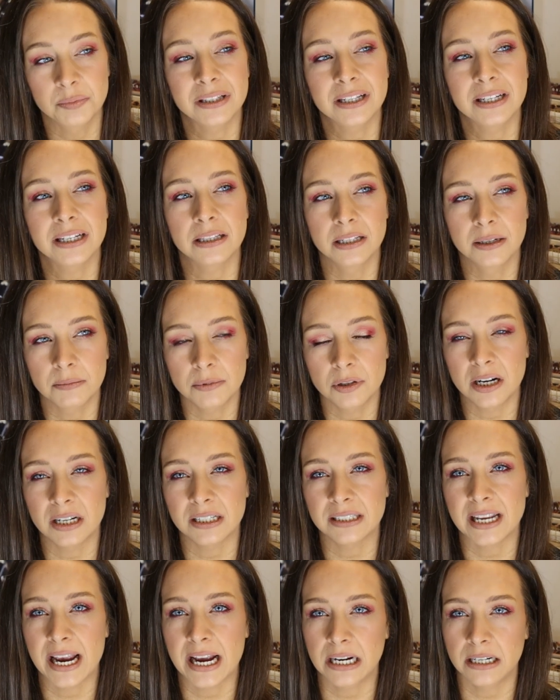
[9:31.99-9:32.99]
but like lip
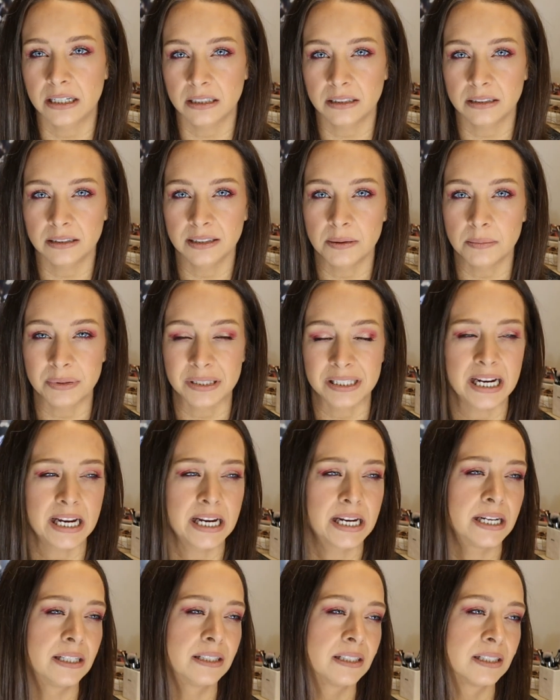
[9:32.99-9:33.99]
gloss and lip
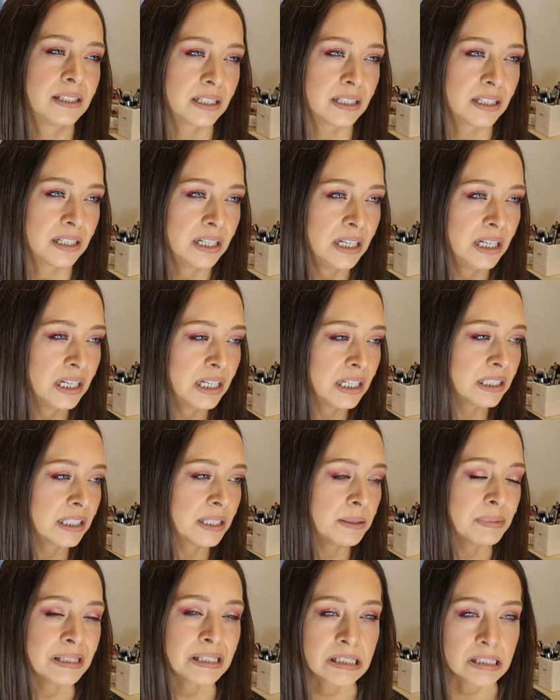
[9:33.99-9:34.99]
stains and
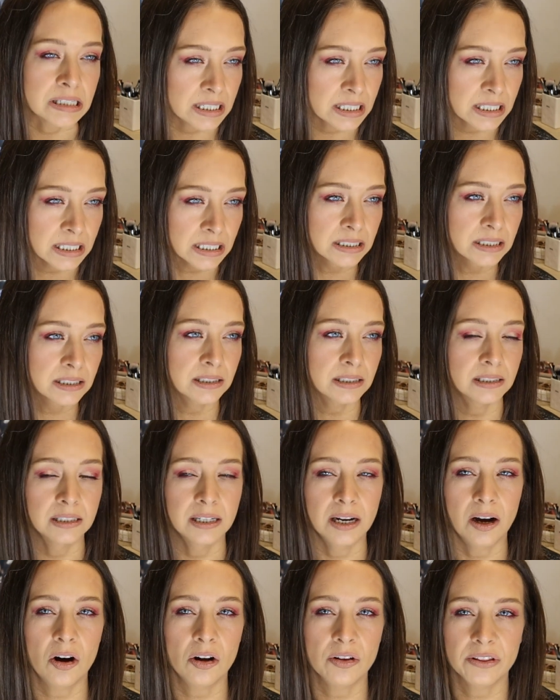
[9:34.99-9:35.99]
lipsticks
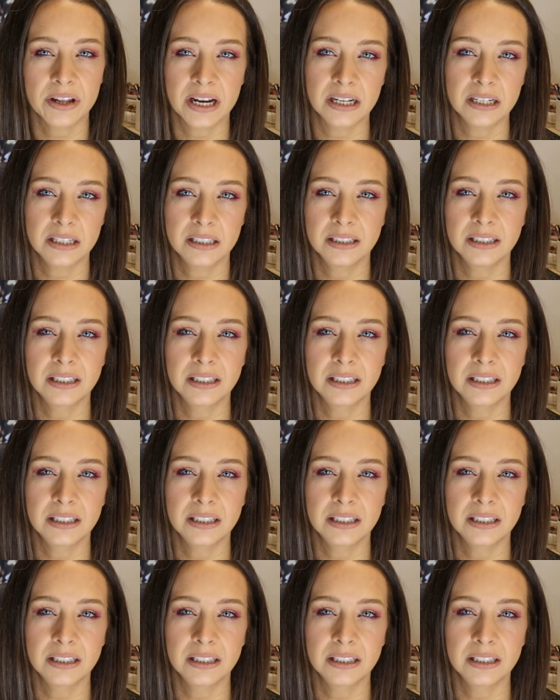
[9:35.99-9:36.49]
and all that